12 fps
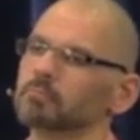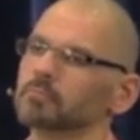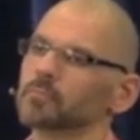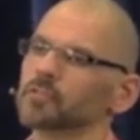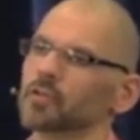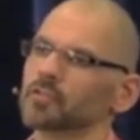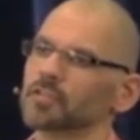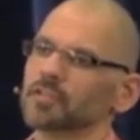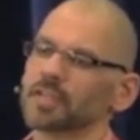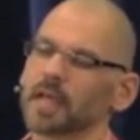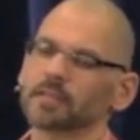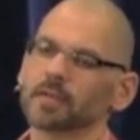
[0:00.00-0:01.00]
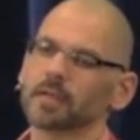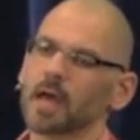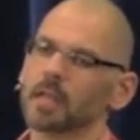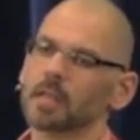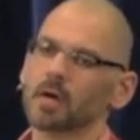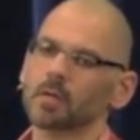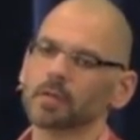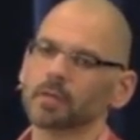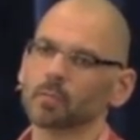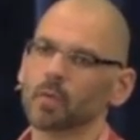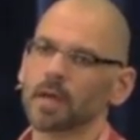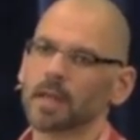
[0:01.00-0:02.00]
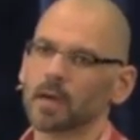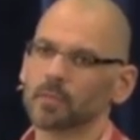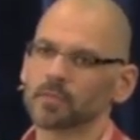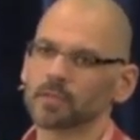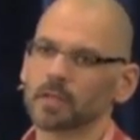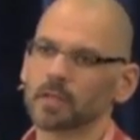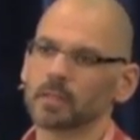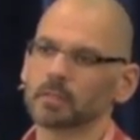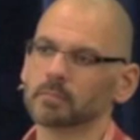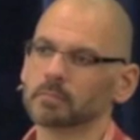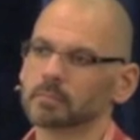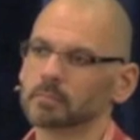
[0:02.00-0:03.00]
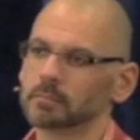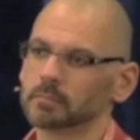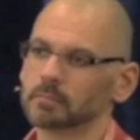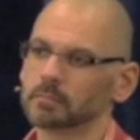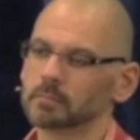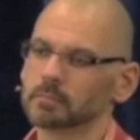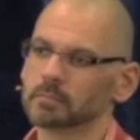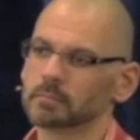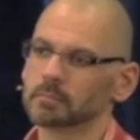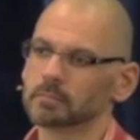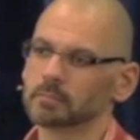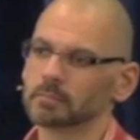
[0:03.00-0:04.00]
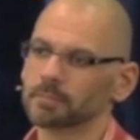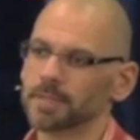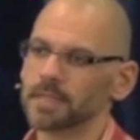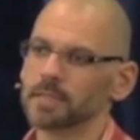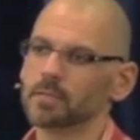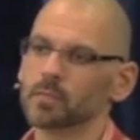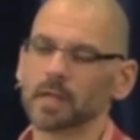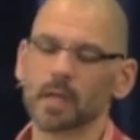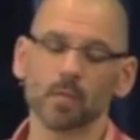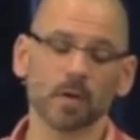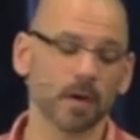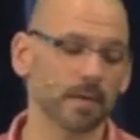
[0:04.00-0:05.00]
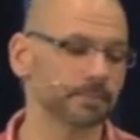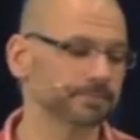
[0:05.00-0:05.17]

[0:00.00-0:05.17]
so she sat there not knowing what I was going to be when I woke up.